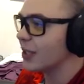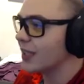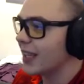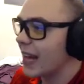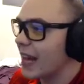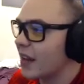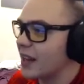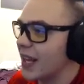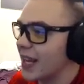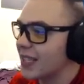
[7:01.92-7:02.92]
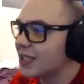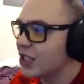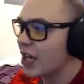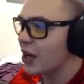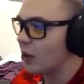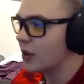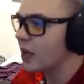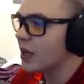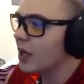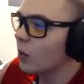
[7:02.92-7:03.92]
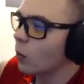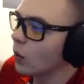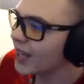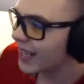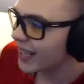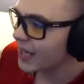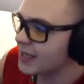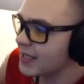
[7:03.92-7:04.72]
couldn't get out of the end zone. We're going to get a